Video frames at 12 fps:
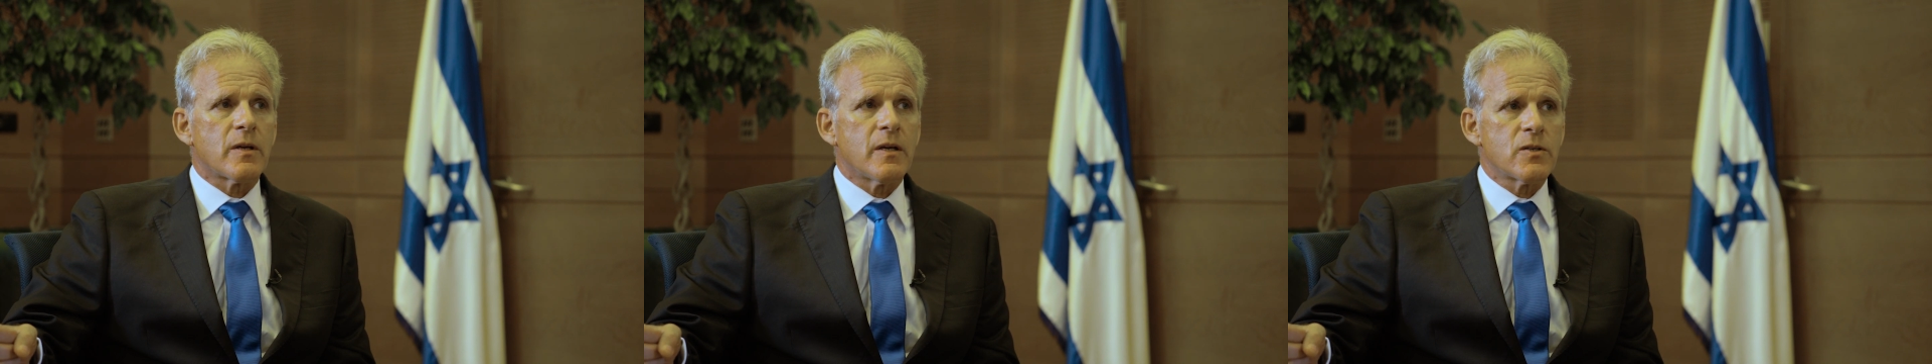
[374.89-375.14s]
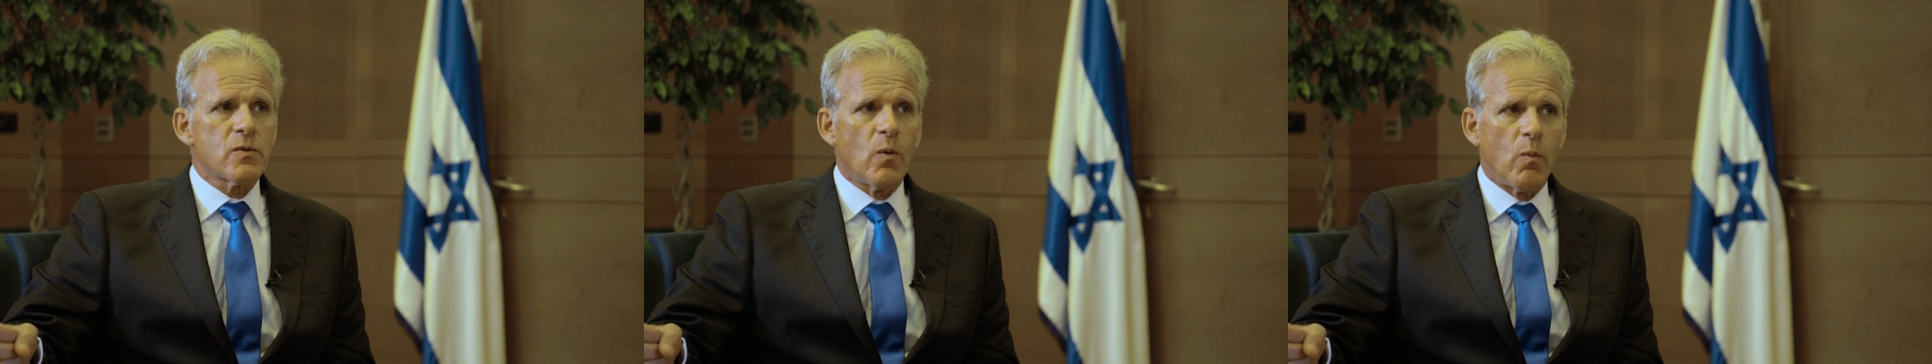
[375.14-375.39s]

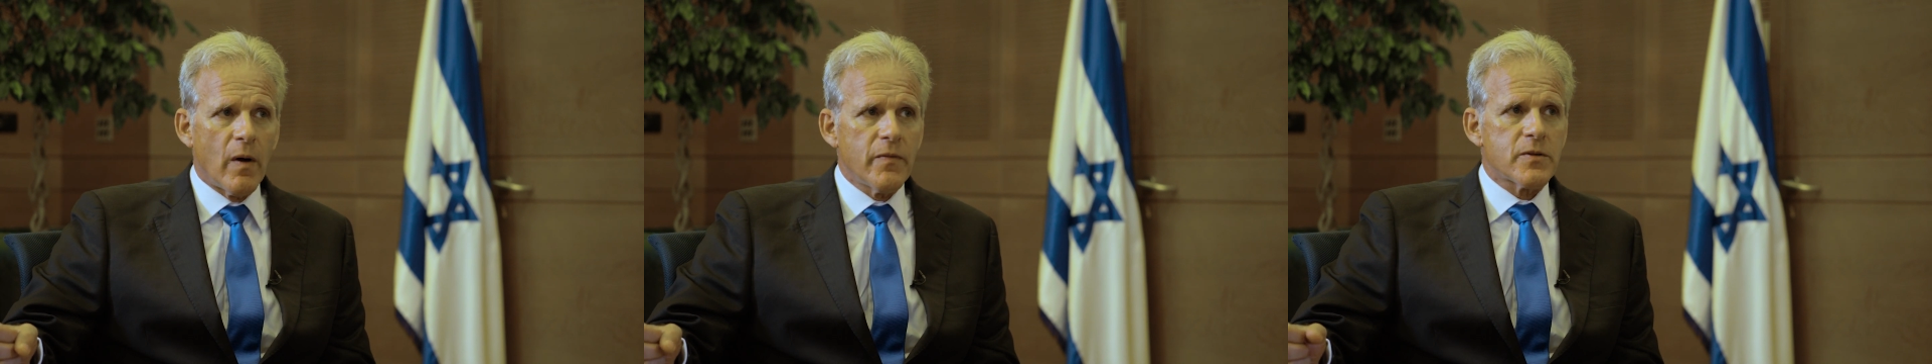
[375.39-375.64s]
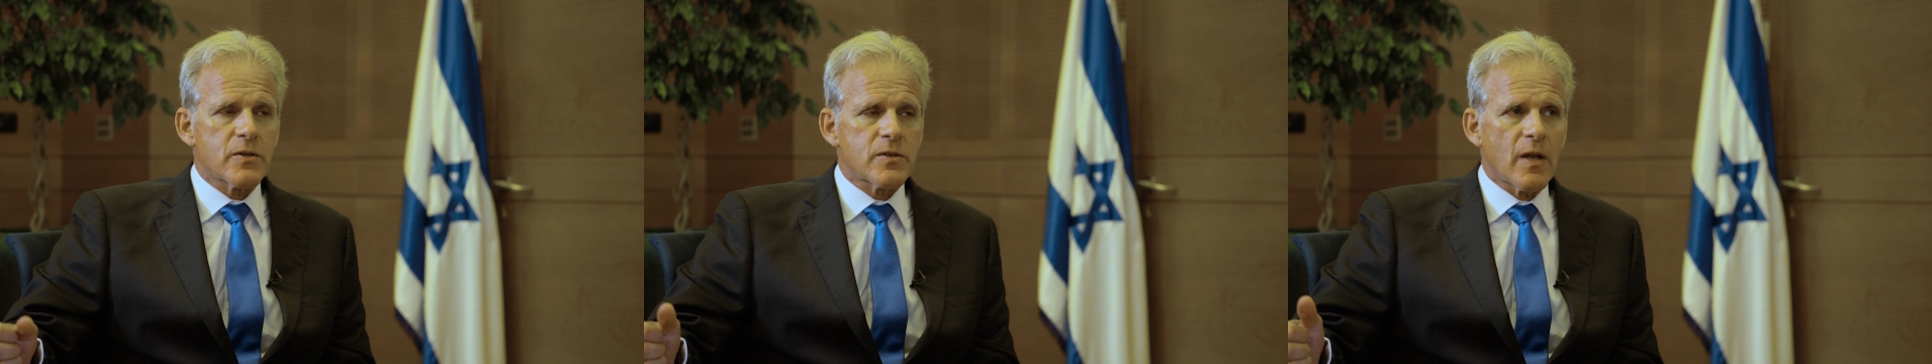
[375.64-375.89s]
Israel
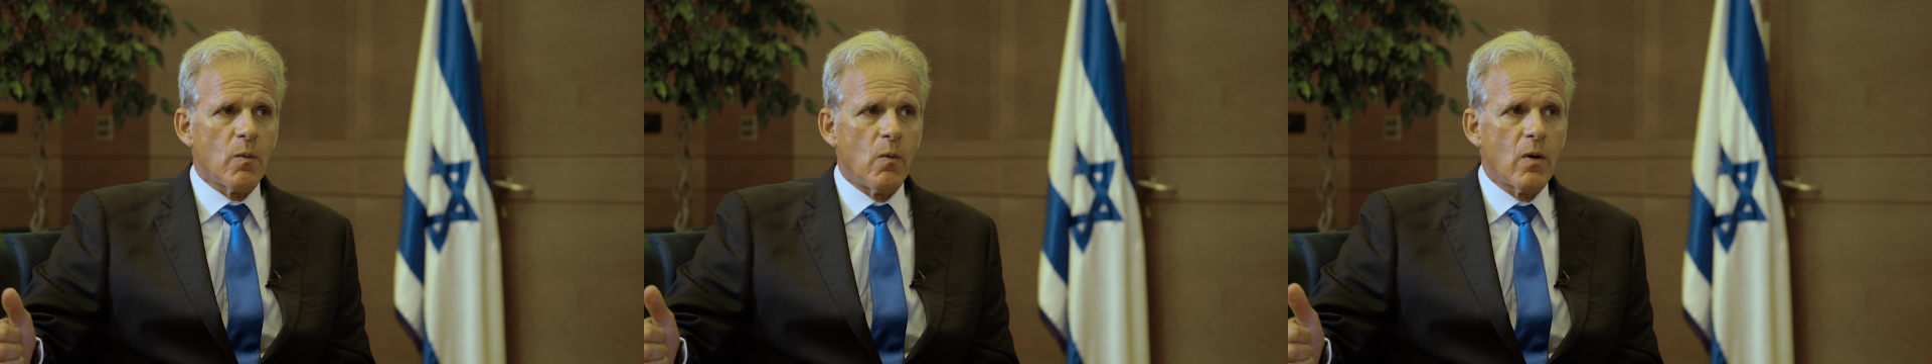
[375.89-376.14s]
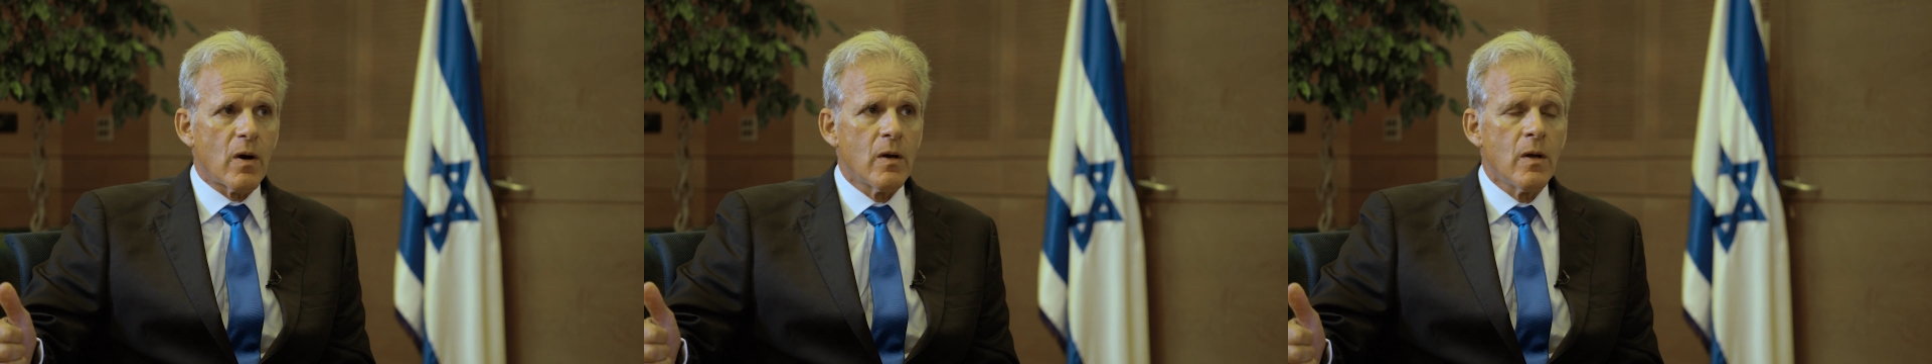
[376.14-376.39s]
won the Six-Day
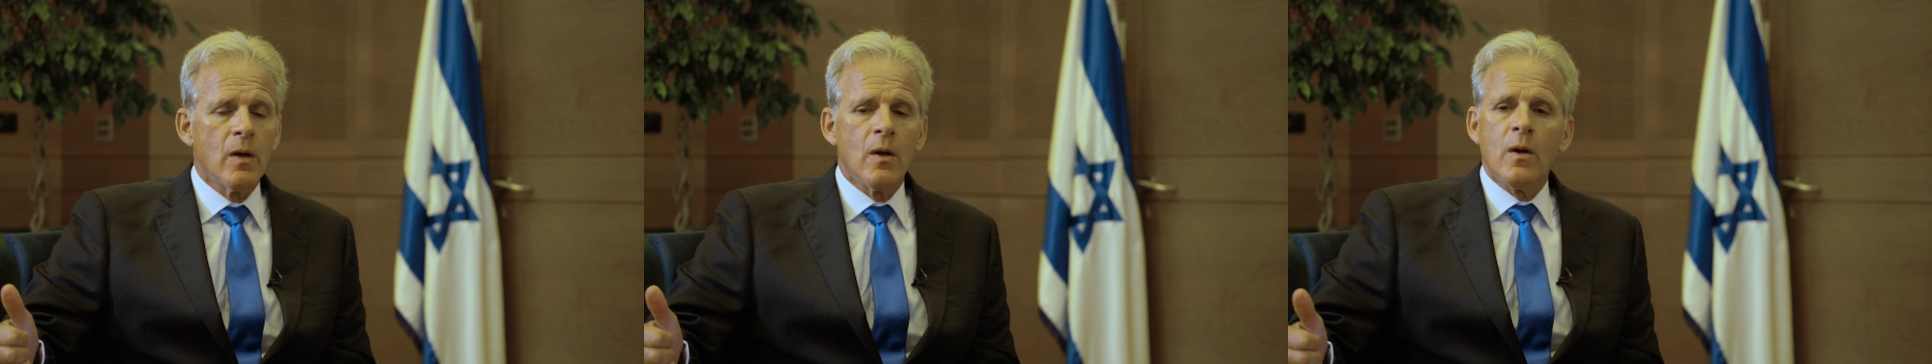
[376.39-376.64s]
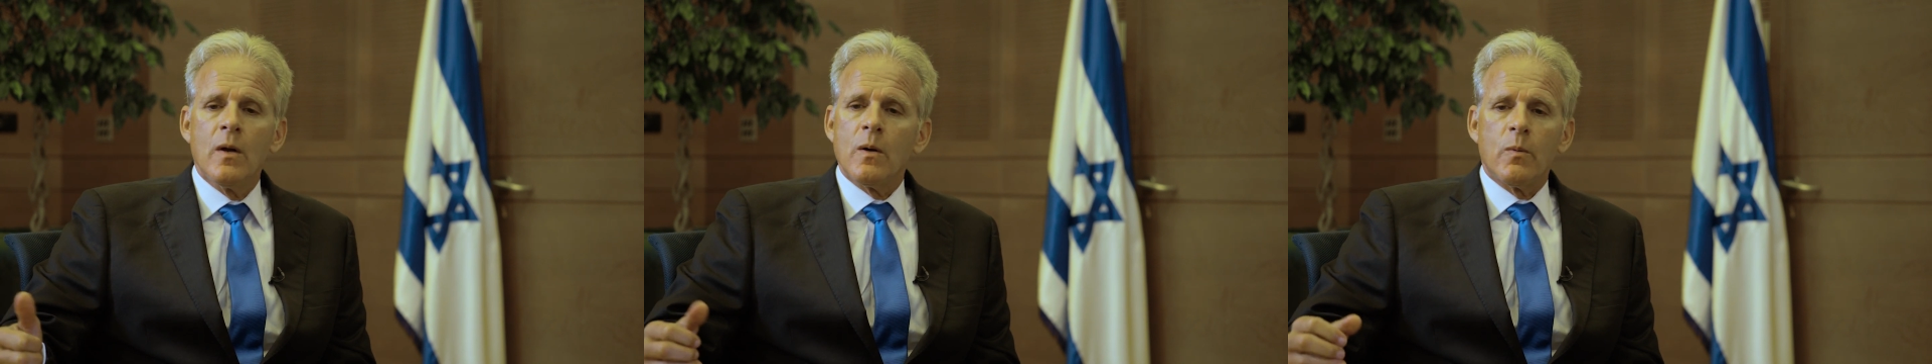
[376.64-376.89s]
War
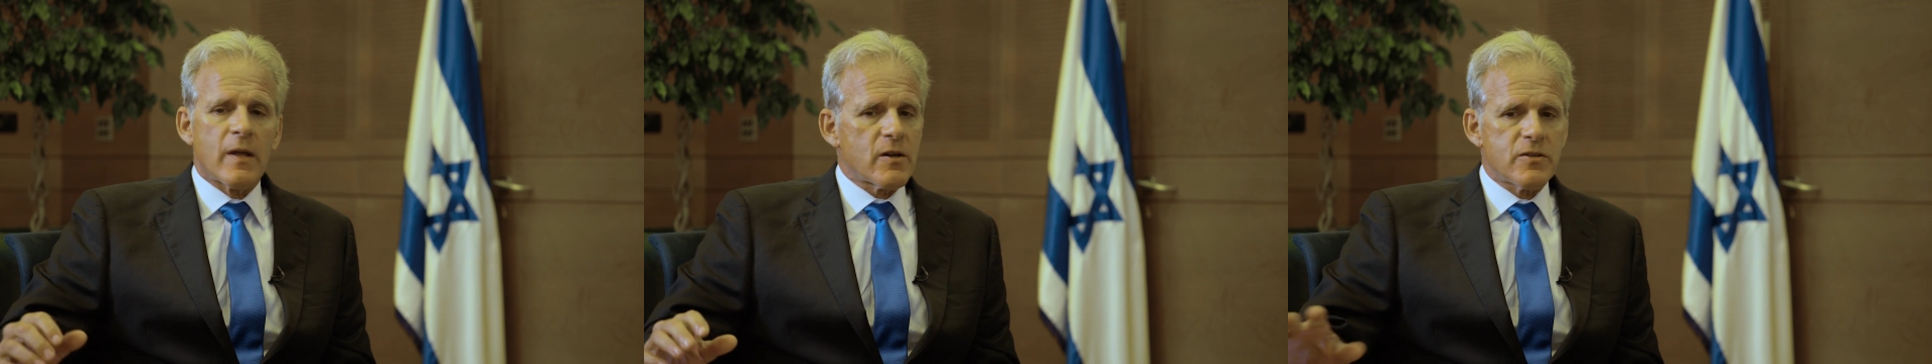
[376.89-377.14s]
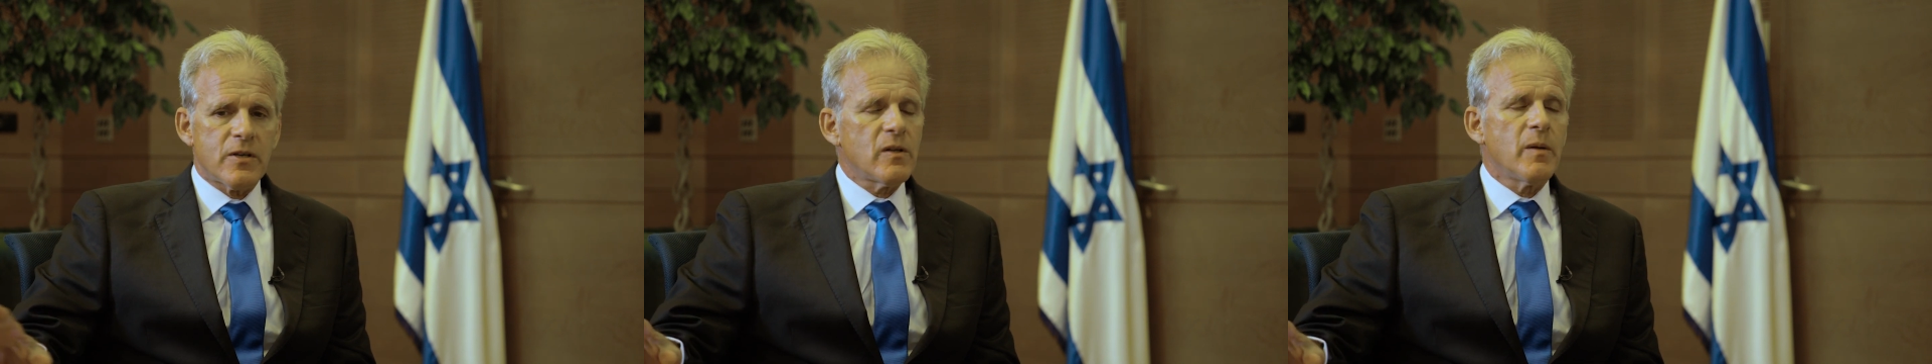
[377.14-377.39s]
without
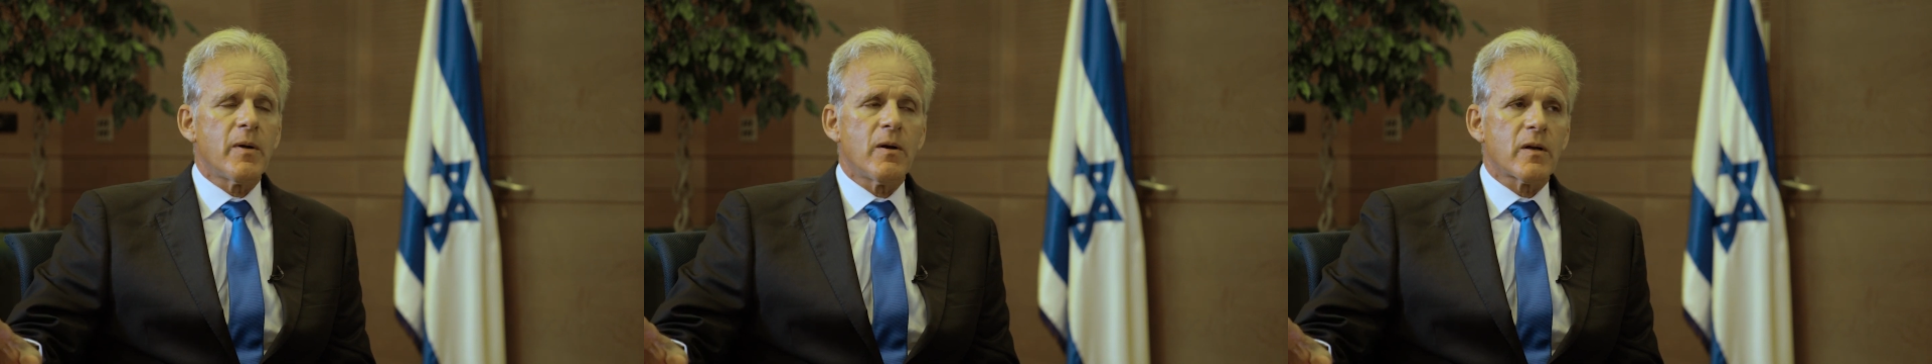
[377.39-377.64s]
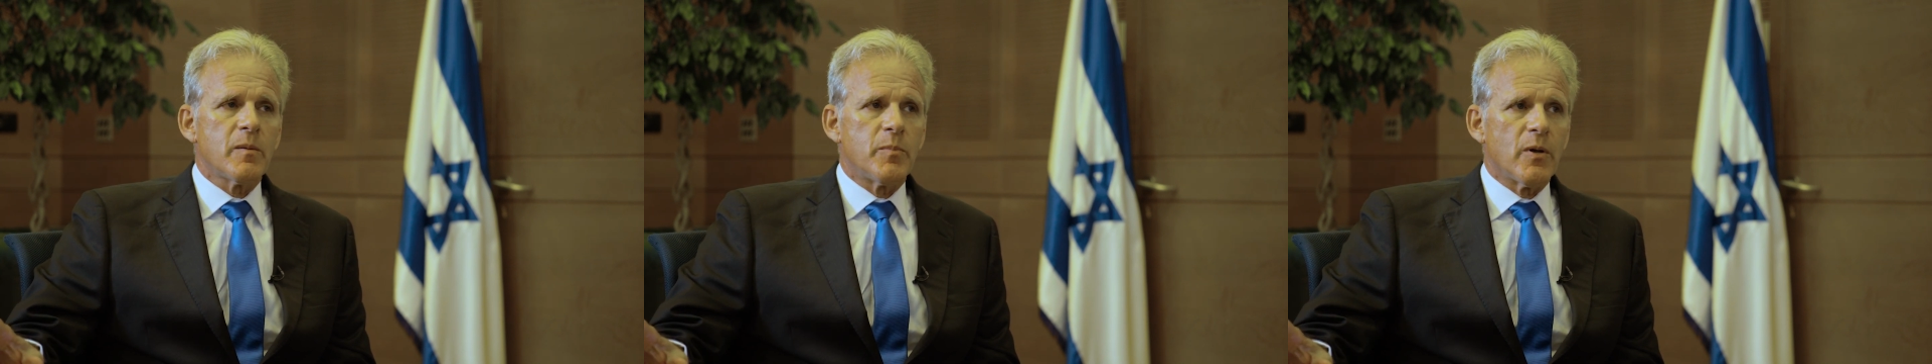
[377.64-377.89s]
a single American